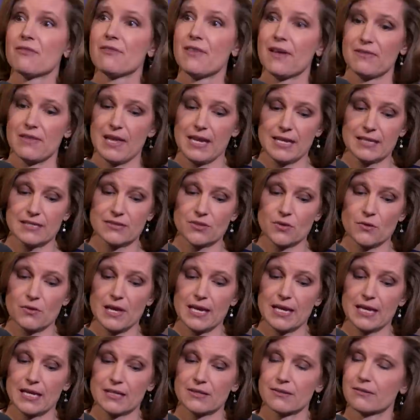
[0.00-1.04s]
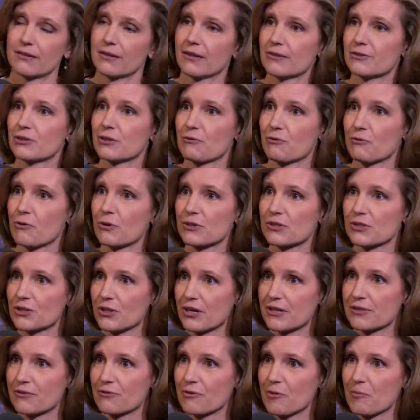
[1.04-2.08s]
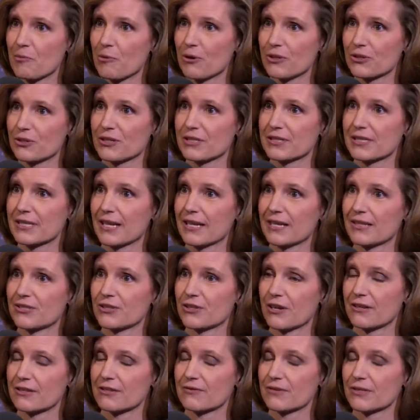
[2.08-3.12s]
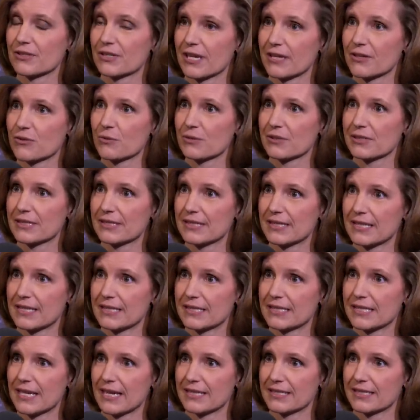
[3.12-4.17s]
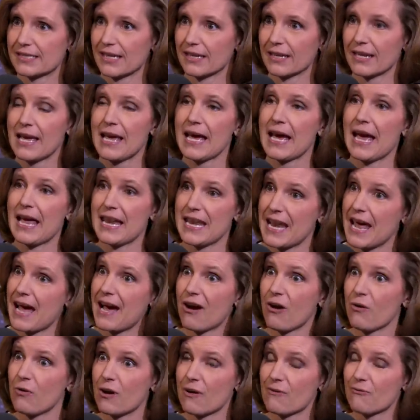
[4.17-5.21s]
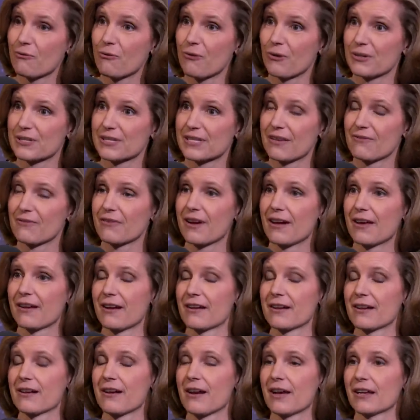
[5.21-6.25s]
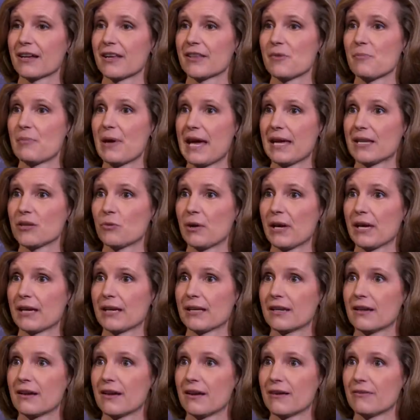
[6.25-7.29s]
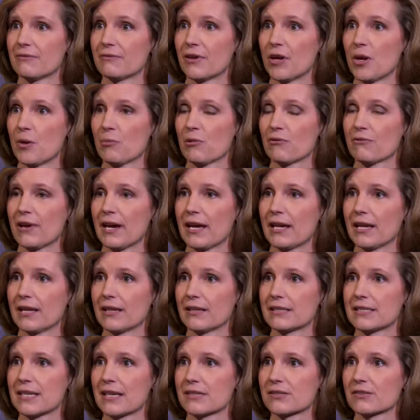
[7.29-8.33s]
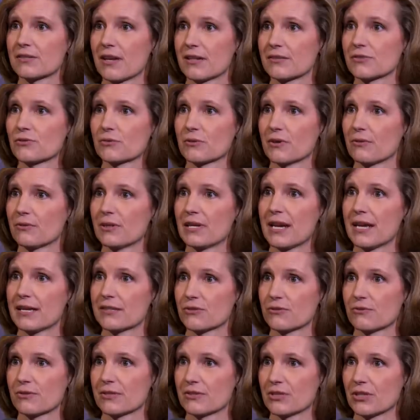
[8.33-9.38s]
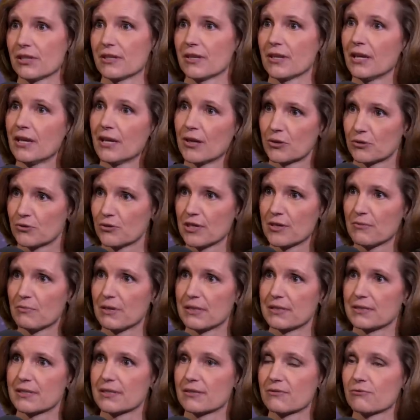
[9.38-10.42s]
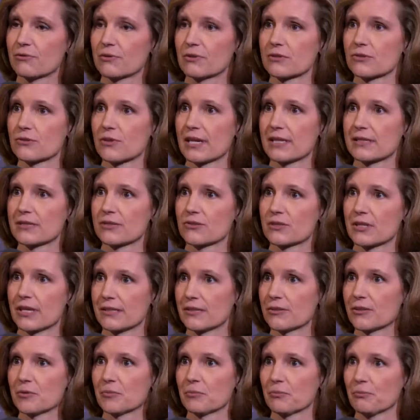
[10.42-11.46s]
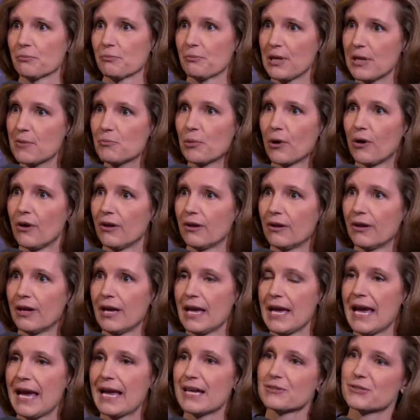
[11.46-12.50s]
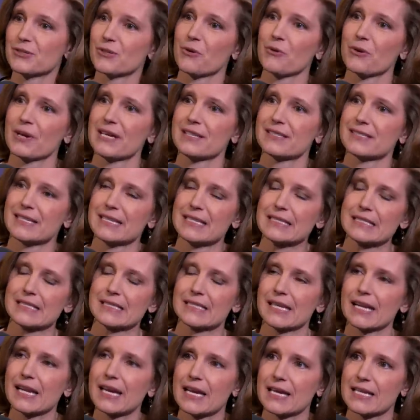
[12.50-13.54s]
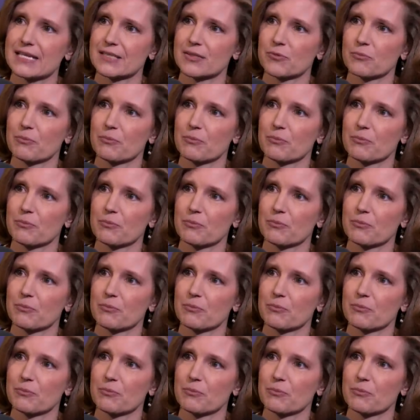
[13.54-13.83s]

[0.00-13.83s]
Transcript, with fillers: Then they can, of course, charge for abortions. They can charge for sexual disease testing. And now, of course, they've gotten on the bandwagon of providing testosterone and estrogen treatments for transgender people. And so it's insidious.